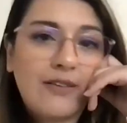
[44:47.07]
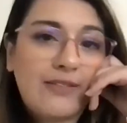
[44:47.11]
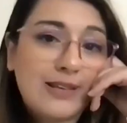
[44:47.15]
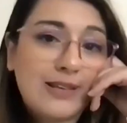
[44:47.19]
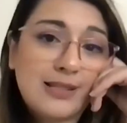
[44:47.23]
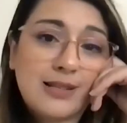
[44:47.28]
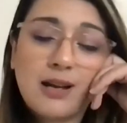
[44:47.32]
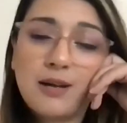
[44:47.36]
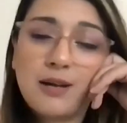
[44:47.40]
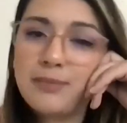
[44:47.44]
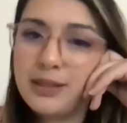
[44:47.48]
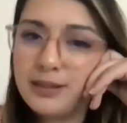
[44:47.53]
as
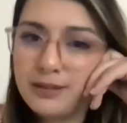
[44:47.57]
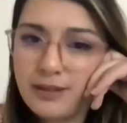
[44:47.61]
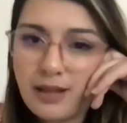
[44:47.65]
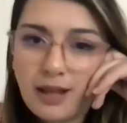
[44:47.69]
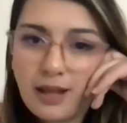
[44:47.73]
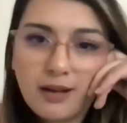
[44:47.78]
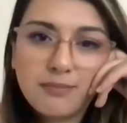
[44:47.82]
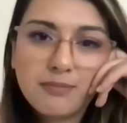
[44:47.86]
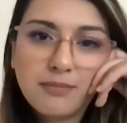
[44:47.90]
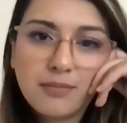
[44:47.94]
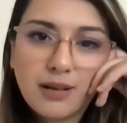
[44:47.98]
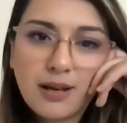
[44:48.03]
an
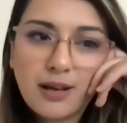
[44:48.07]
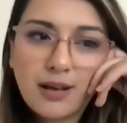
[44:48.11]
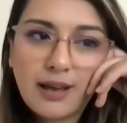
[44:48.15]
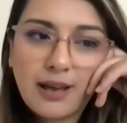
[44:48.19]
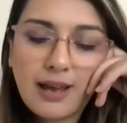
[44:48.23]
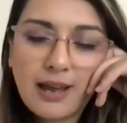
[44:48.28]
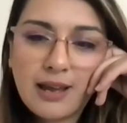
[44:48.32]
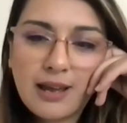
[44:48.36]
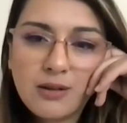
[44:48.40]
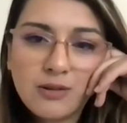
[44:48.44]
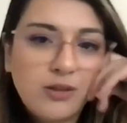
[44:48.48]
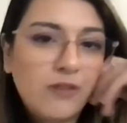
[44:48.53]

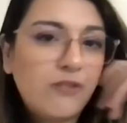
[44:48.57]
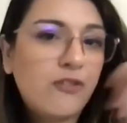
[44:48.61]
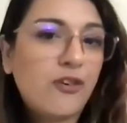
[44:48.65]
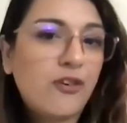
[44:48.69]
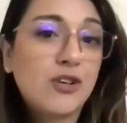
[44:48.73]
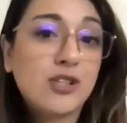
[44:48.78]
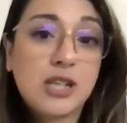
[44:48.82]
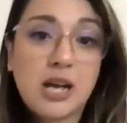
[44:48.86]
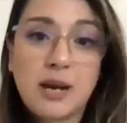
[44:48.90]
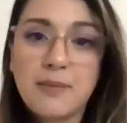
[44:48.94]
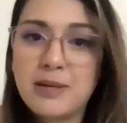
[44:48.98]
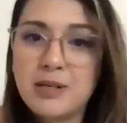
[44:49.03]
MLM the
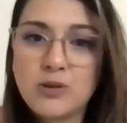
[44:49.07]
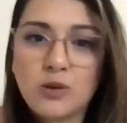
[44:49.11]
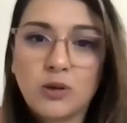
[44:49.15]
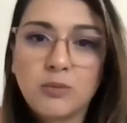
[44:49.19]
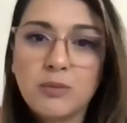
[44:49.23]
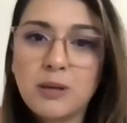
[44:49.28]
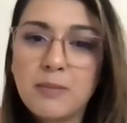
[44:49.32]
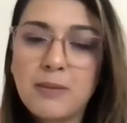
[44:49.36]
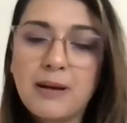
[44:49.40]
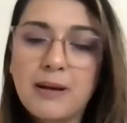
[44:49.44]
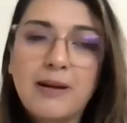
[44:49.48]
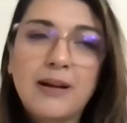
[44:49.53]
first time he told
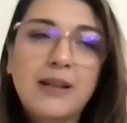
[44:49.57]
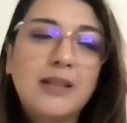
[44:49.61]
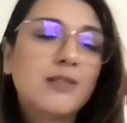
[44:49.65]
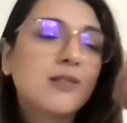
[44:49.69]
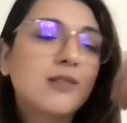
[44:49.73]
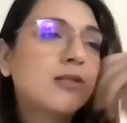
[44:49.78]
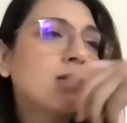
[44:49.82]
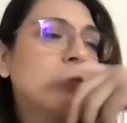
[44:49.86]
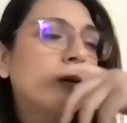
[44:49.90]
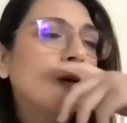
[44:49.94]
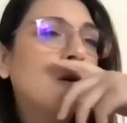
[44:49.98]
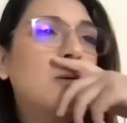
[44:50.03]
me about it.
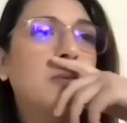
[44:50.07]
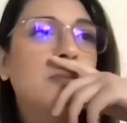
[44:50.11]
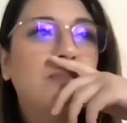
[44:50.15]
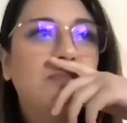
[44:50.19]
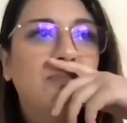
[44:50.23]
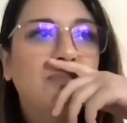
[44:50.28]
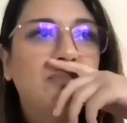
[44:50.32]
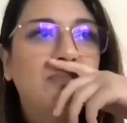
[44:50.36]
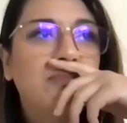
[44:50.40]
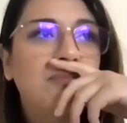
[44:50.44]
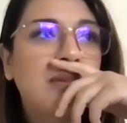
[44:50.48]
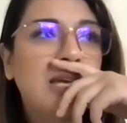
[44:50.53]
So
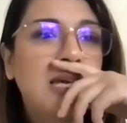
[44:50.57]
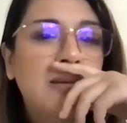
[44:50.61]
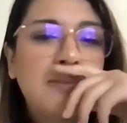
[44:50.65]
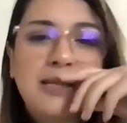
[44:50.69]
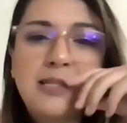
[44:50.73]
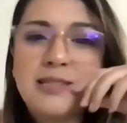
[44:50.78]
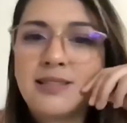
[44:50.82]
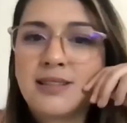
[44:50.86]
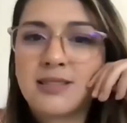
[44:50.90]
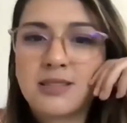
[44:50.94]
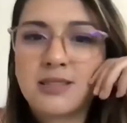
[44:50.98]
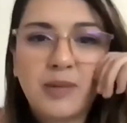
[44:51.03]

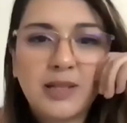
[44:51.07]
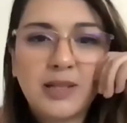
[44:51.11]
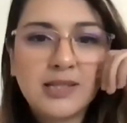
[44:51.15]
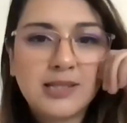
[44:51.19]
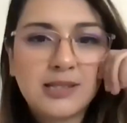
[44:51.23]
maybe 6 months